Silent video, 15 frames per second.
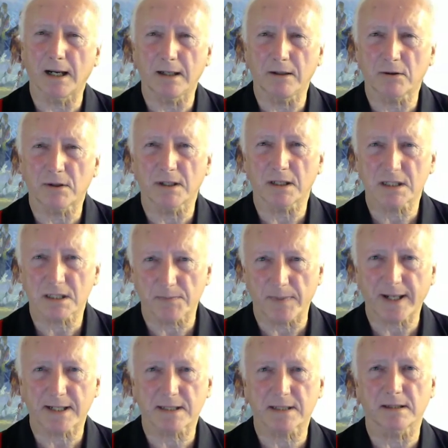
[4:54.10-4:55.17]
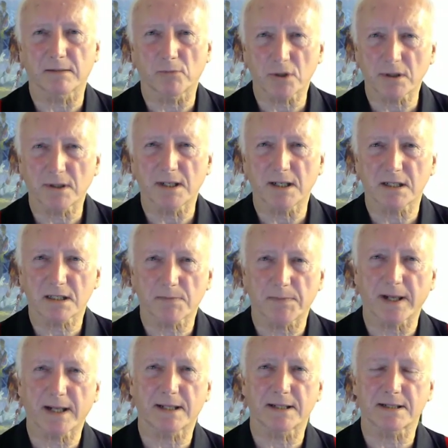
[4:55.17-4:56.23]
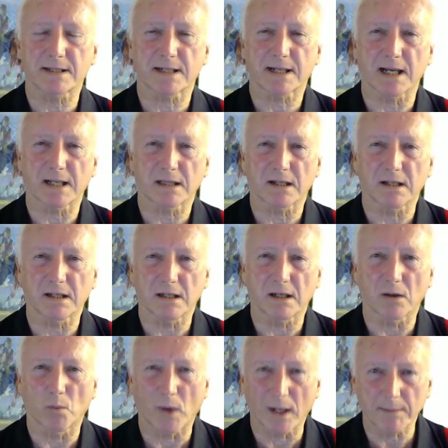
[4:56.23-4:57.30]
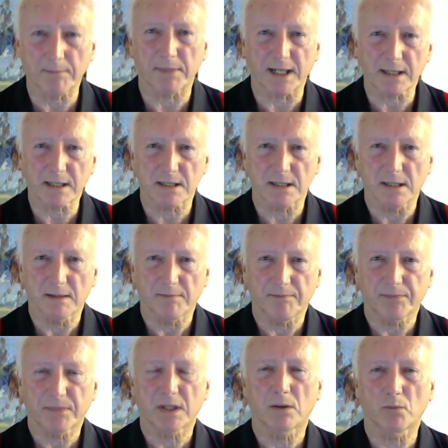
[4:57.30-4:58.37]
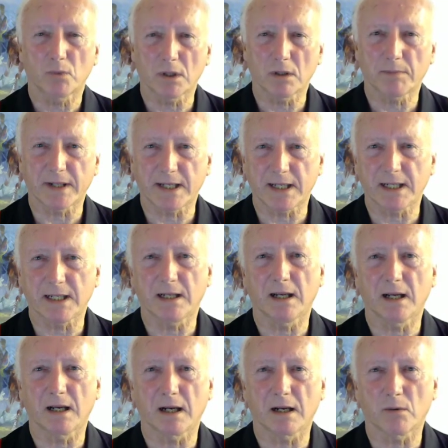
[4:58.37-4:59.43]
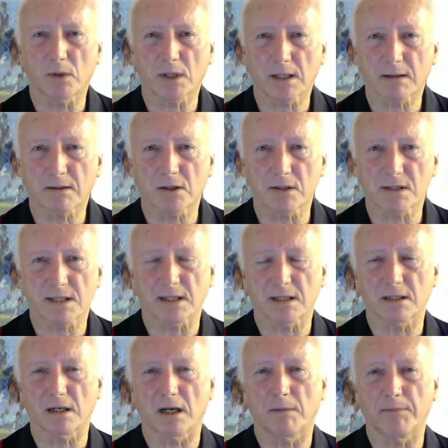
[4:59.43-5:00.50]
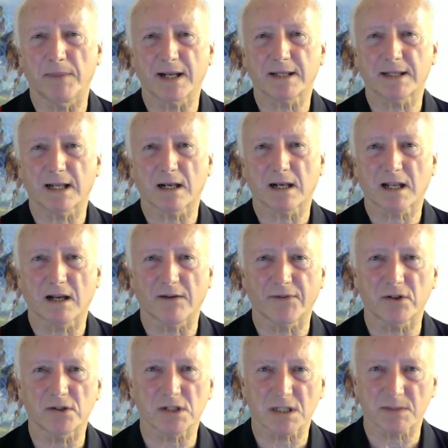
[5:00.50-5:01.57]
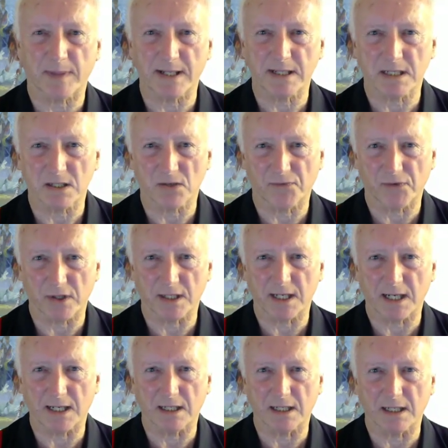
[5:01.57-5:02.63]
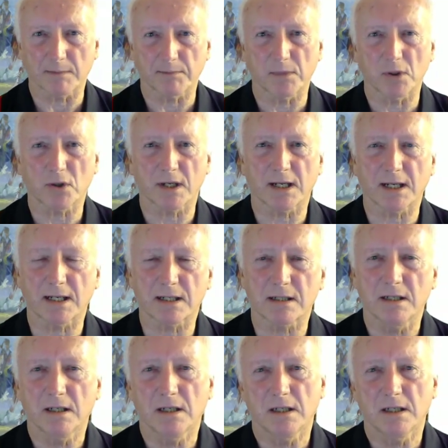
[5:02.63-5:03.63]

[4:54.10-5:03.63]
you can expect is to get the 1 bet will be what I consider a bet that'll cover your expenses for the day. I'm looking at